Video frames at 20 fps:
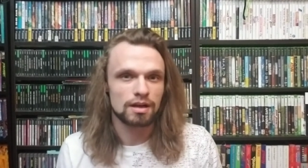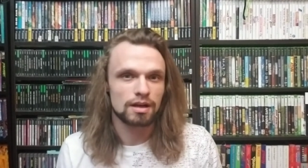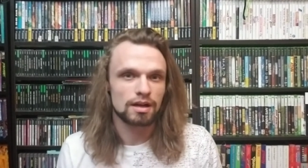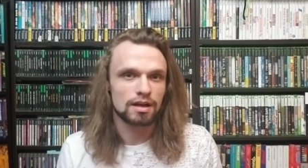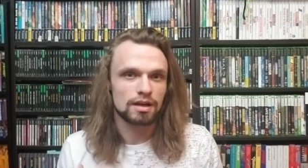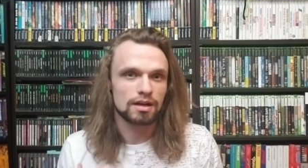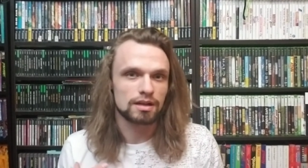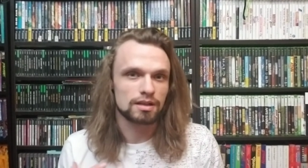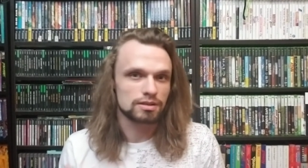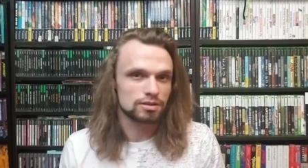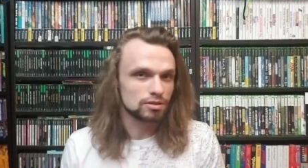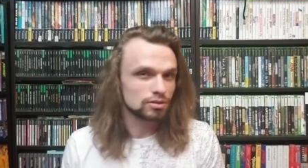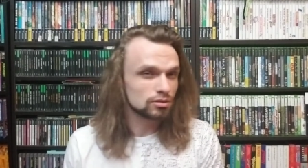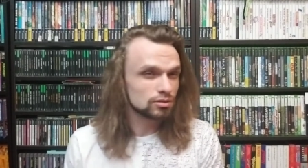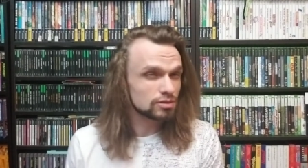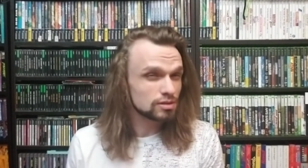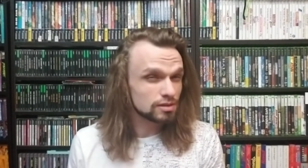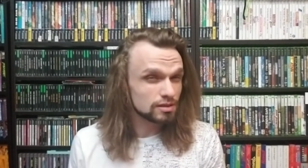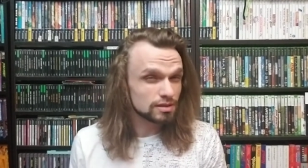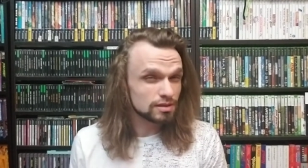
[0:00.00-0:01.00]
Uh,
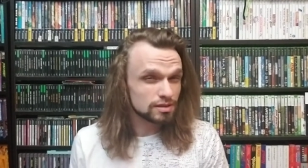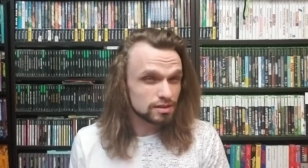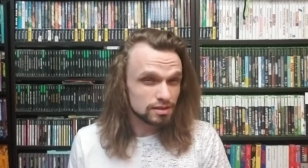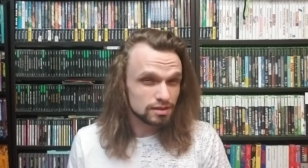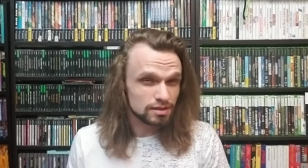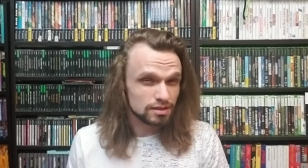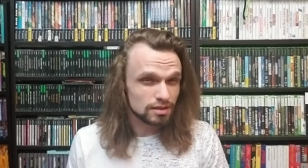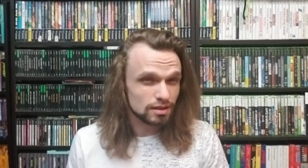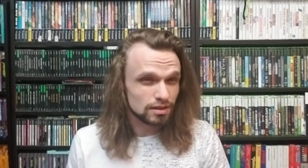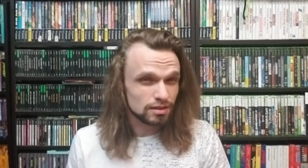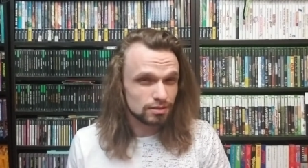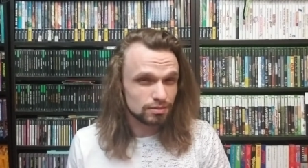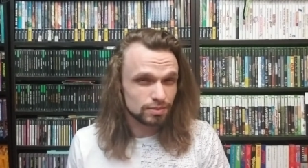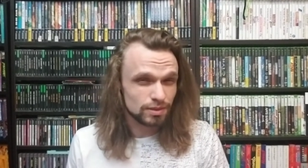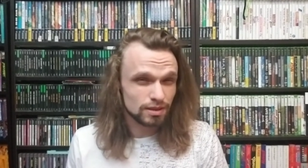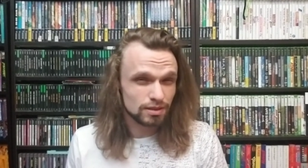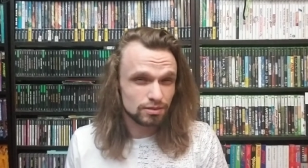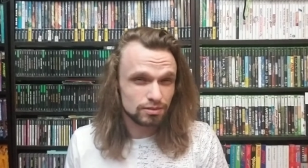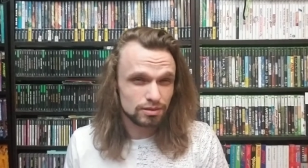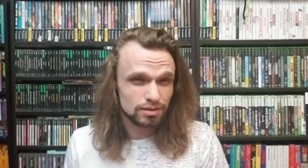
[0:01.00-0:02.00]
useless is another
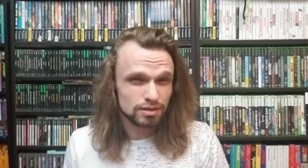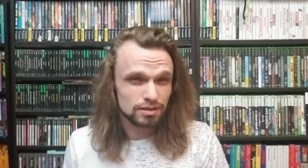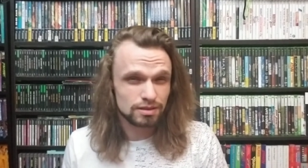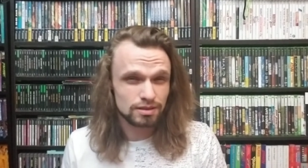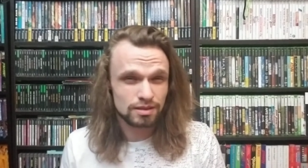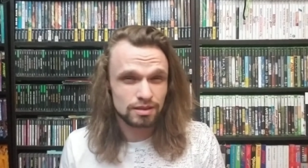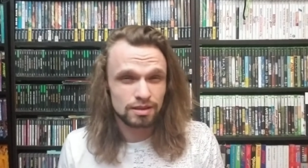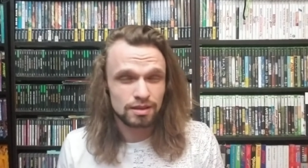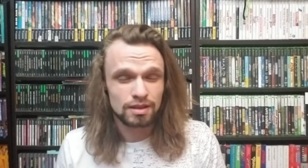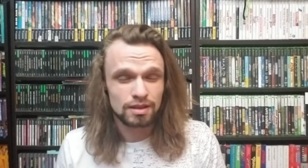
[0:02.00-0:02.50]
big one.